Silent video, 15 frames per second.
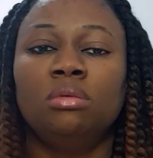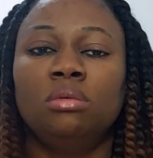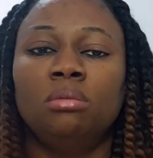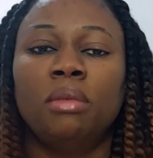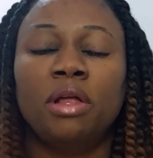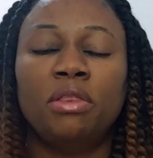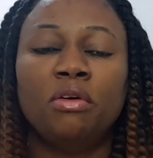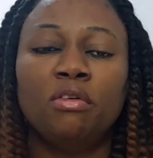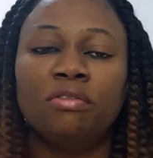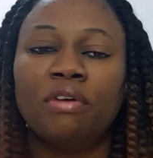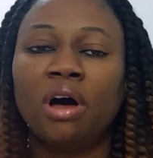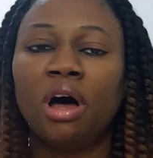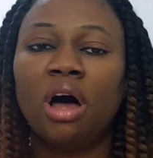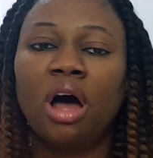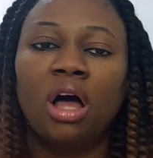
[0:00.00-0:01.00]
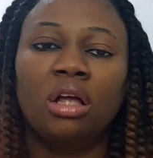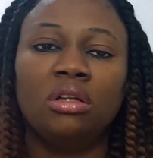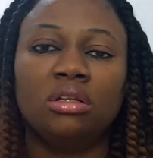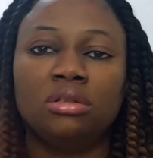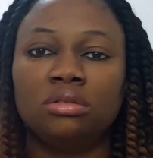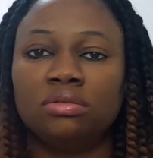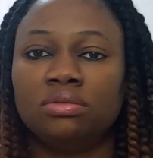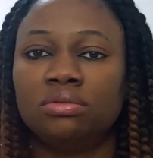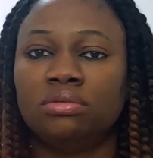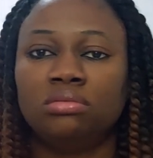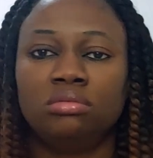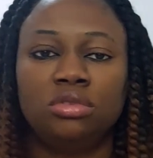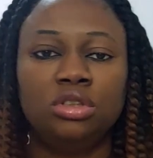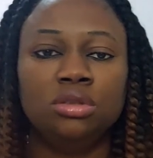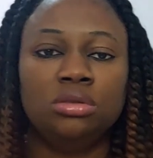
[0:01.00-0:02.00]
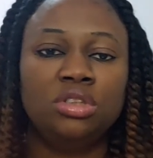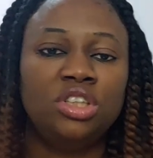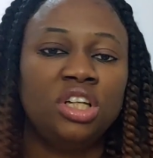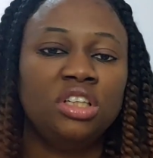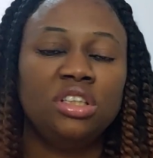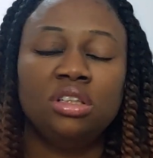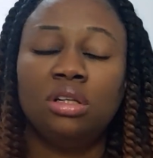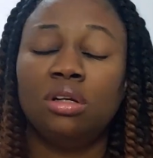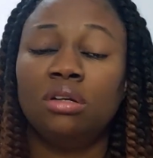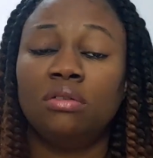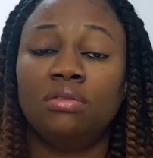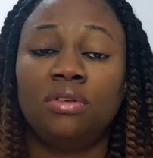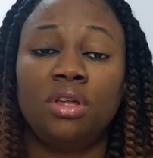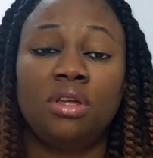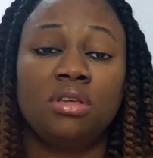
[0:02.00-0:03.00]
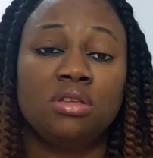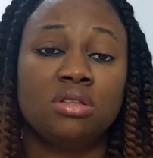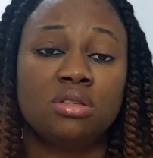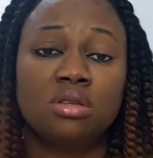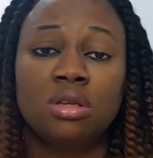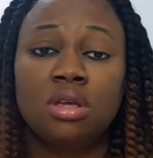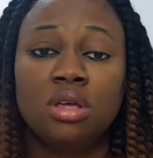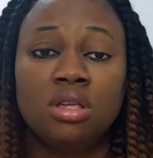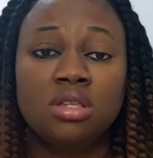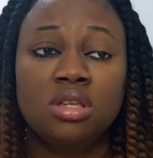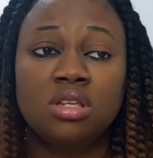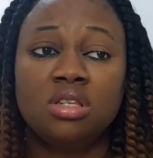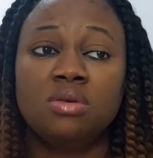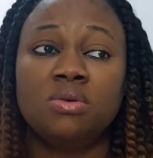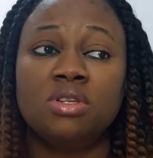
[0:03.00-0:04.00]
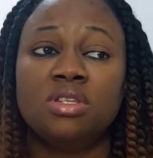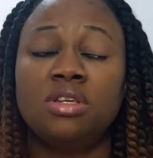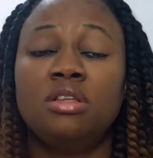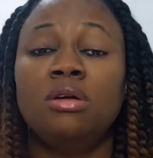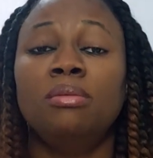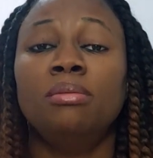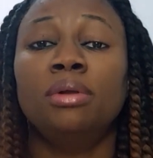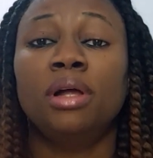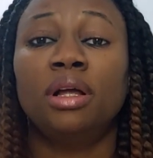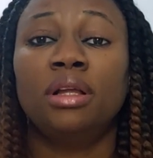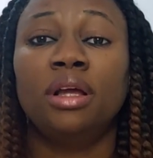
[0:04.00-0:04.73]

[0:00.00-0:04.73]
maneuver and change a lot of things, since it was still on plan